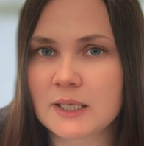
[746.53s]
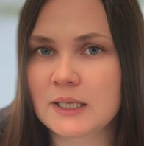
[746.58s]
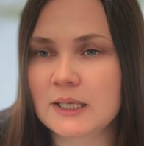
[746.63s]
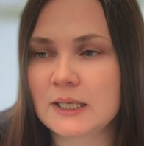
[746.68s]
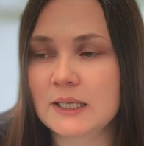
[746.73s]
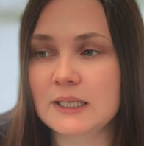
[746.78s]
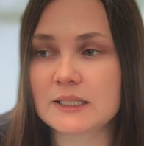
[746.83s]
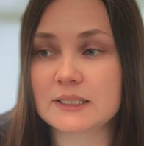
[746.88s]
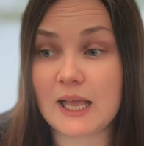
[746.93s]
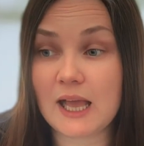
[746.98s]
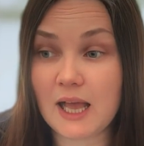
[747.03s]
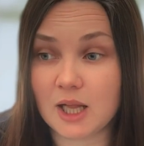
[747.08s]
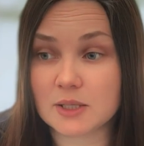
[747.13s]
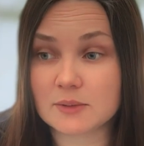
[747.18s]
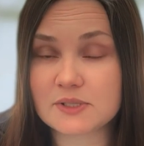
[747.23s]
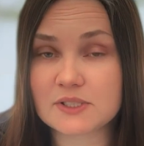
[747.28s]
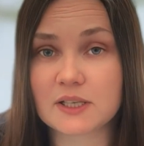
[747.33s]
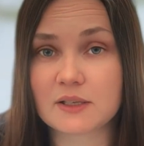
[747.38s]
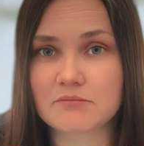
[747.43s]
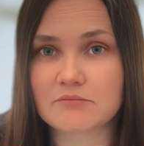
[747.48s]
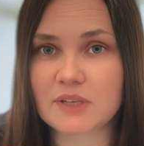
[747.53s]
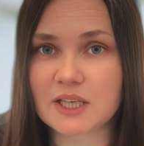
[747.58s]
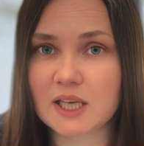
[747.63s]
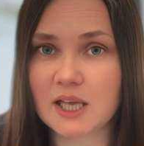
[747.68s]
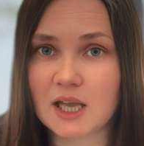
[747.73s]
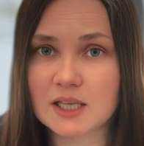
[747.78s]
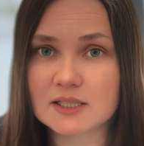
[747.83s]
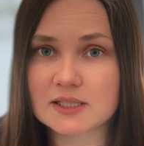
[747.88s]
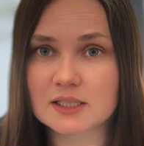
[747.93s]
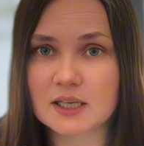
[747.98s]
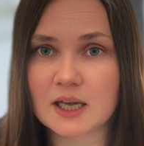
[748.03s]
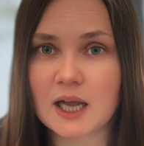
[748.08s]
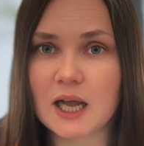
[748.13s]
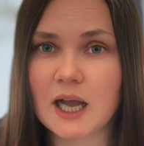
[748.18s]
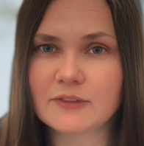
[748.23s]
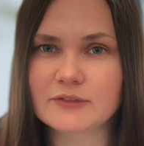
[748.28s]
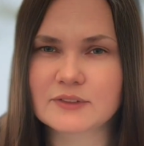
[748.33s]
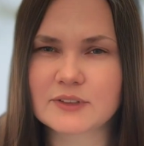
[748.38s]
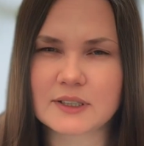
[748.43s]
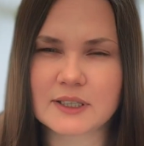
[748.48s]
It helps because
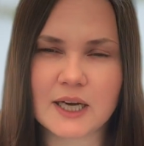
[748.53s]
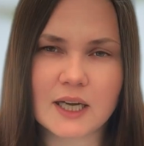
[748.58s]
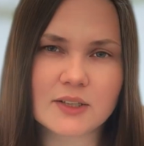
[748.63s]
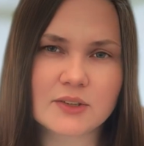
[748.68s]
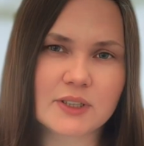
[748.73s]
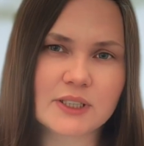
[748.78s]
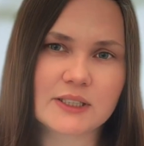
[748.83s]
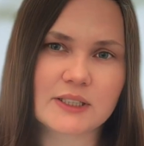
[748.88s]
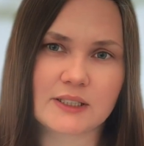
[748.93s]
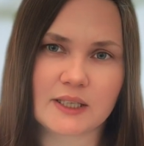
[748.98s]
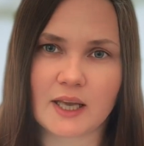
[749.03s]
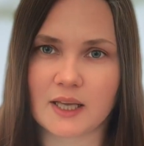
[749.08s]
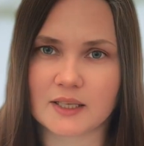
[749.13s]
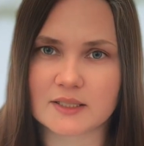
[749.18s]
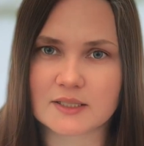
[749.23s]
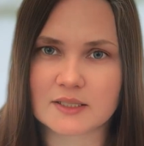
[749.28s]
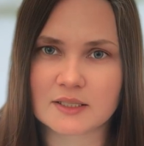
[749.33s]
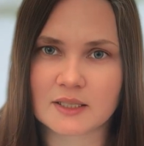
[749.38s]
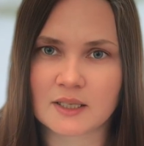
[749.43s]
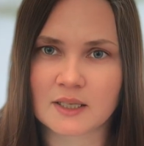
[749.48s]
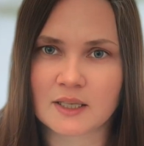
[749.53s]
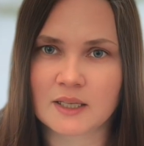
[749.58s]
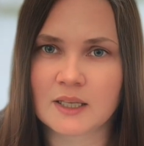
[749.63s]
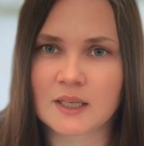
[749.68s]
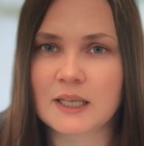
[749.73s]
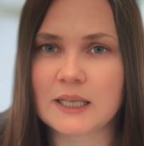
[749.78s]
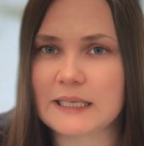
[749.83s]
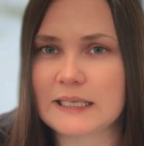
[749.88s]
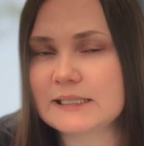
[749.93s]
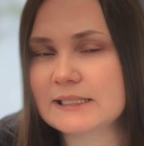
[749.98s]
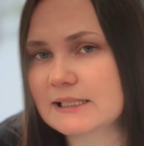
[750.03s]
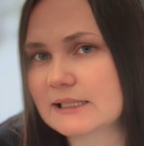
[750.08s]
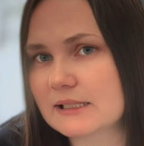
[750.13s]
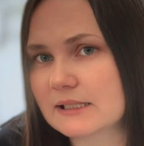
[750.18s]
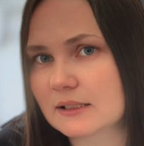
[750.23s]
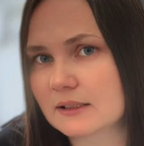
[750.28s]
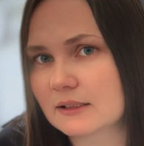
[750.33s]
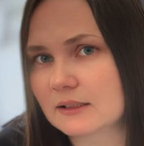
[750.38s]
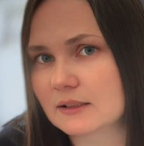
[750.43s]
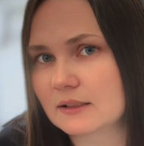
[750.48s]
after 100 years, it's
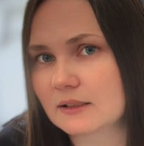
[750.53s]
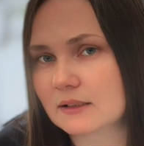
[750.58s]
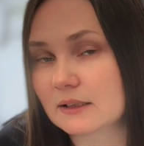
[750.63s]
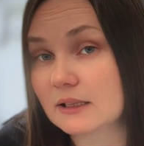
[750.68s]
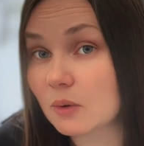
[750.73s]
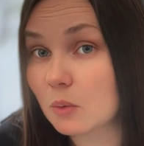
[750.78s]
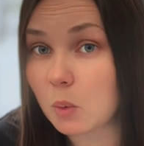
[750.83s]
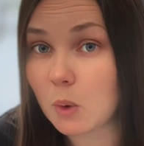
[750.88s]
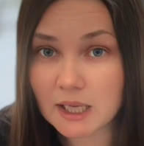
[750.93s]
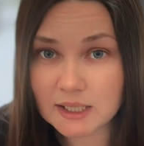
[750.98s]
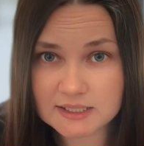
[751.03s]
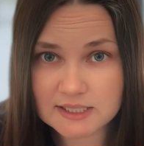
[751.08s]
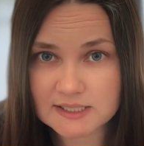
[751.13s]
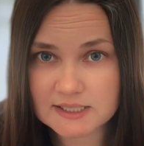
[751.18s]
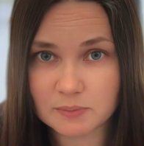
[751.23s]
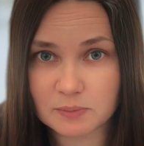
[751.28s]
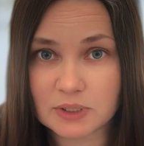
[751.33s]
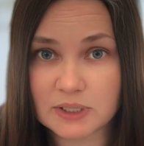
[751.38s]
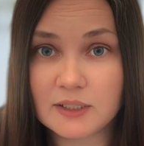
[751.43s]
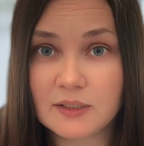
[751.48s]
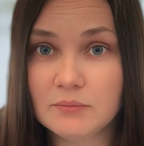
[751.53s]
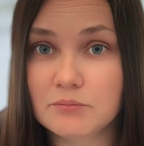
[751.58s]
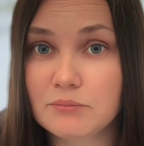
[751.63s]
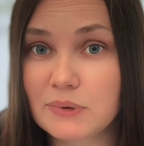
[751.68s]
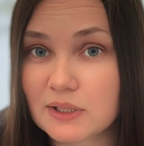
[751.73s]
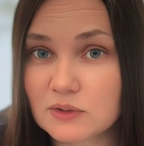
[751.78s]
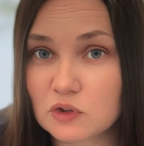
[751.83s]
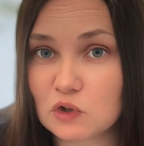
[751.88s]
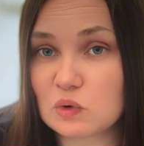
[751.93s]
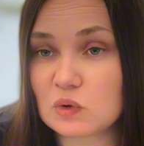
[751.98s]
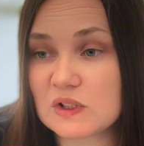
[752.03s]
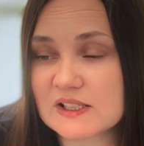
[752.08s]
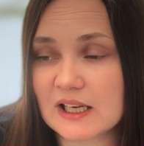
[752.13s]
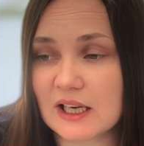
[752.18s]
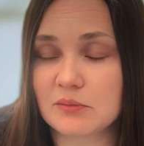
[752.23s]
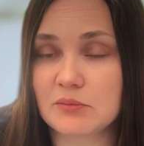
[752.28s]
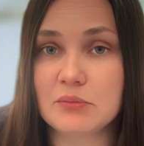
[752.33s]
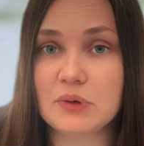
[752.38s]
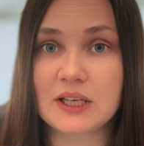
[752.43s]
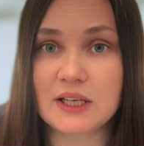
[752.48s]
the one discipline built to
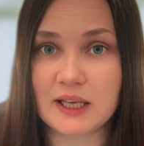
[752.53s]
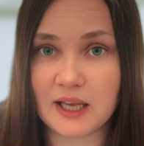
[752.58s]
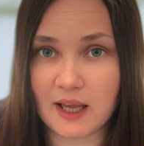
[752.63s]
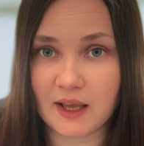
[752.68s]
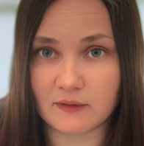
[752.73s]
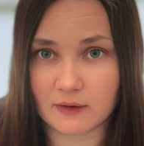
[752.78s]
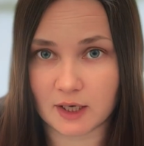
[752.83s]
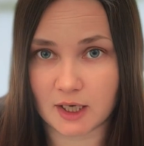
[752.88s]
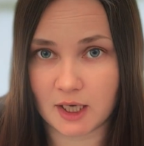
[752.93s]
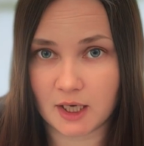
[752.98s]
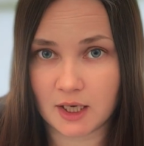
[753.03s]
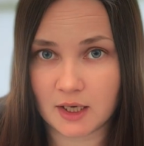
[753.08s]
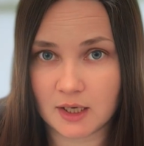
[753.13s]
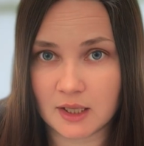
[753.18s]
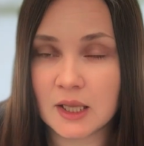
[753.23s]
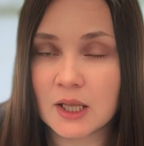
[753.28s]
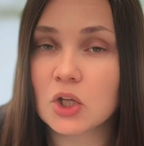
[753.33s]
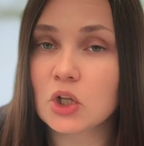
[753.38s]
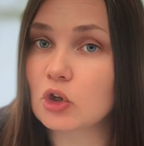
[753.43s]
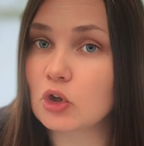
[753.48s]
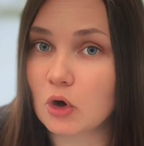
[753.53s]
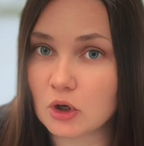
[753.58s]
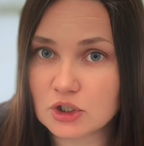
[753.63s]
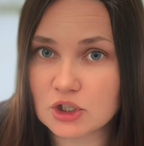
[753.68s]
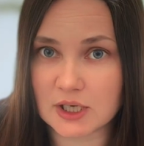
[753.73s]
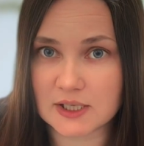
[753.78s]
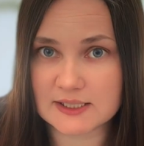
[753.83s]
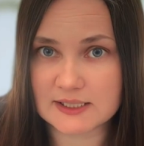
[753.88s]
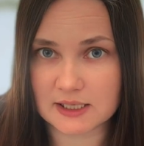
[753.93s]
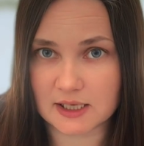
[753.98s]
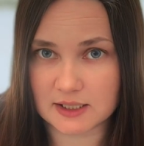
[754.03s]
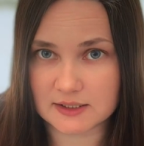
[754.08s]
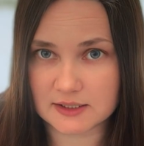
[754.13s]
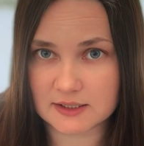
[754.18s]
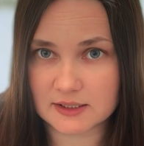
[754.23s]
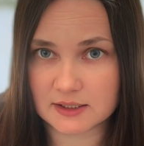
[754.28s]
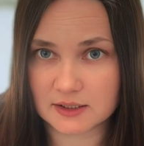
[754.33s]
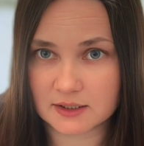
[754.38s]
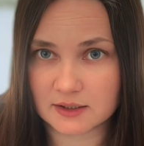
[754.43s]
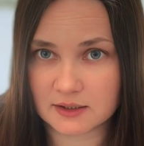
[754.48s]
design behavior, not just tasks.
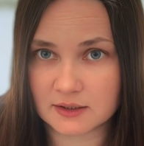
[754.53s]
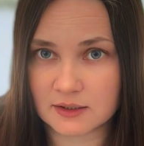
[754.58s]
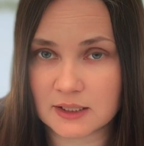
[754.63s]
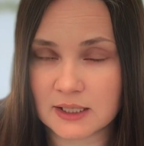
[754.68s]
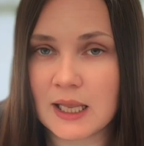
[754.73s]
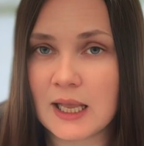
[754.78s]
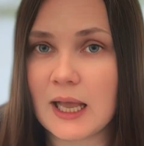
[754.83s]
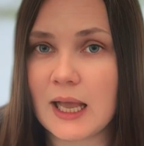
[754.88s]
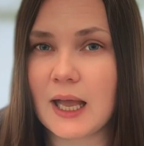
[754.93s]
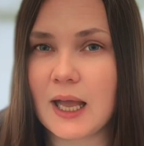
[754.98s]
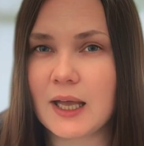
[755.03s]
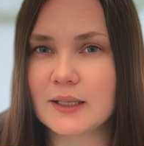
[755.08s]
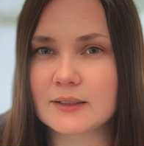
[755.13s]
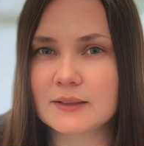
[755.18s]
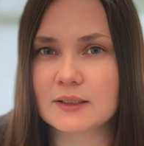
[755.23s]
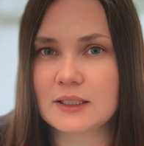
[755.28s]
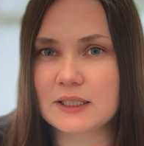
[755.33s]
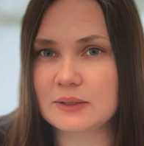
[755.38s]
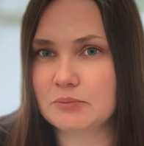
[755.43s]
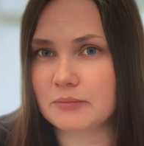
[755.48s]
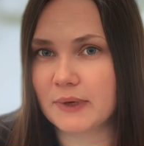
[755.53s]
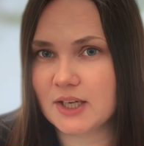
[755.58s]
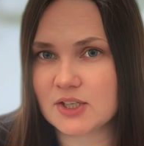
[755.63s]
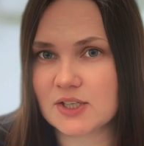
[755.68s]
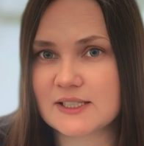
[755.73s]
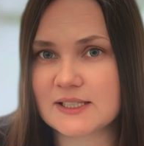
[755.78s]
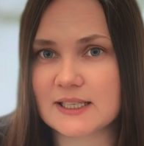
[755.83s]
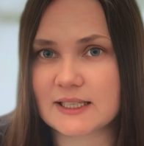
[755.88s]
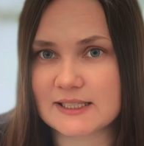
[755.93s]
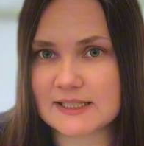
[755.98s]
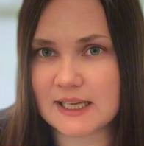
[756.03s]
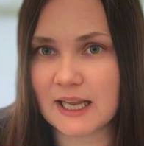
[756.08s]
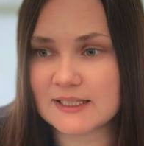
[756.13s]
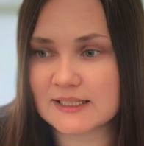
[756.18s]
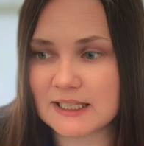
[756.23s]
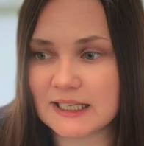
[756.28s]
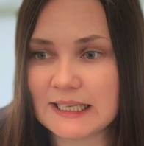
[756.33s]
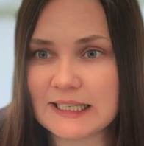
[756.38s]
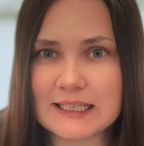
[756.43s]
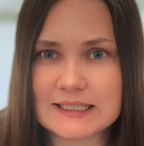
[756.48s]
And it measures success
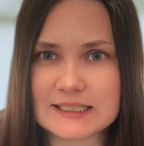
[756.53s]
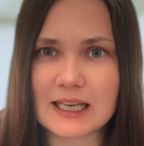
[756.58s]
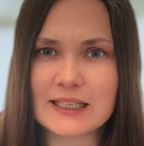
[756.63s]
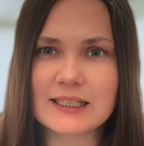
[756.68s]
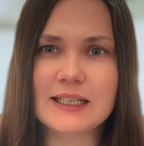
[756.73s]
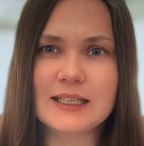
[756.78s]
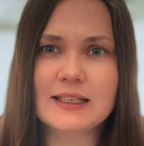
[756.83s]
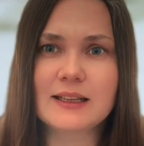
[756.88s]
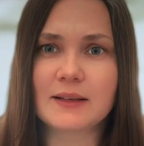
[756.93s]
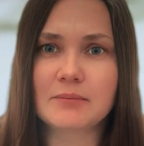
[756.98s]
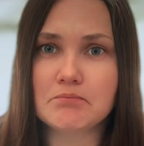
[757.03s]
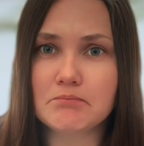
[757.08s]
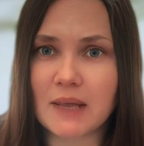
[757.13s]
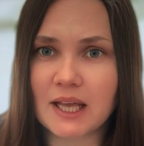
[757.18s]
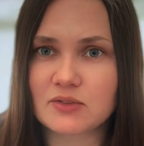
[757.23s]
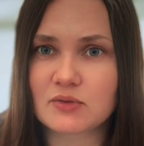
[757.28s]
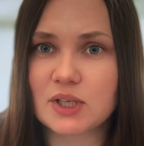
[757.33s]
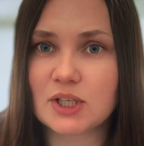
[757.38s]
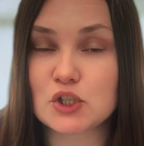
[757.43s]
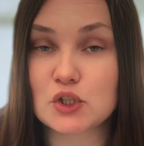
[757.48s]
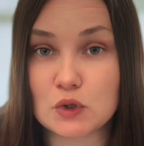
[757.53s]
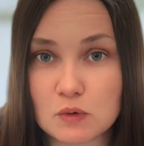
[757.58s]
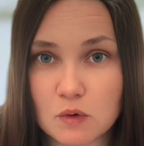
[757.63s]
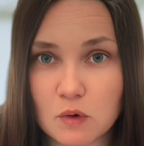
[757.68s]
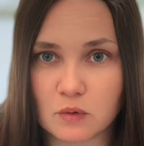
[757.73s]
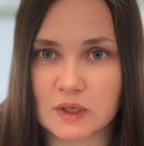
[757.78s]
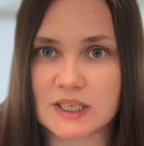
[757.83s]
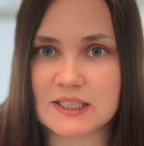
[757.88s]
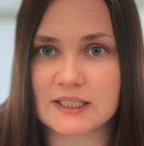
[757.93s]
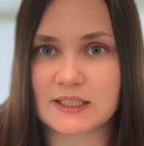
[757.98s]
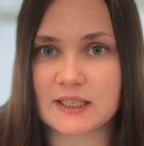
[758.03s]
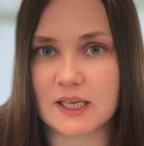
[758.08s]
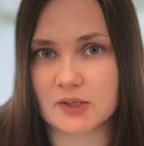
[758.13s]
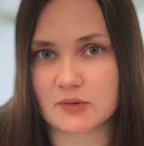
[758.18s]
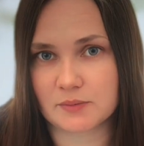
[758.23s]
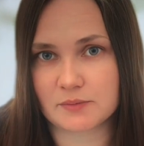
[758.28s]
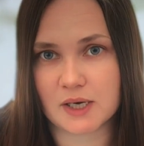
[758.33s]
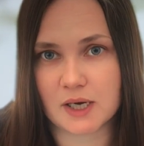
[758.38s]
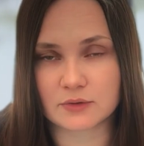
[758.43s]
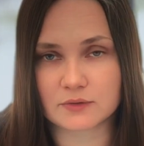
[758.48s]
in exactly the metrics you already care
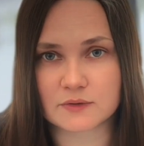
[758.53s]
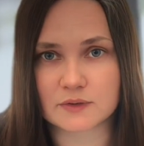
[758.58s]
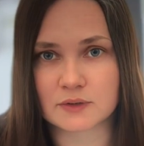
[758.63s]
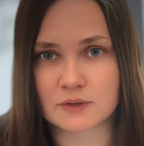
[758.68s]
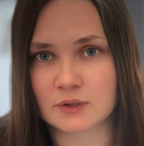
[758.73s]
about.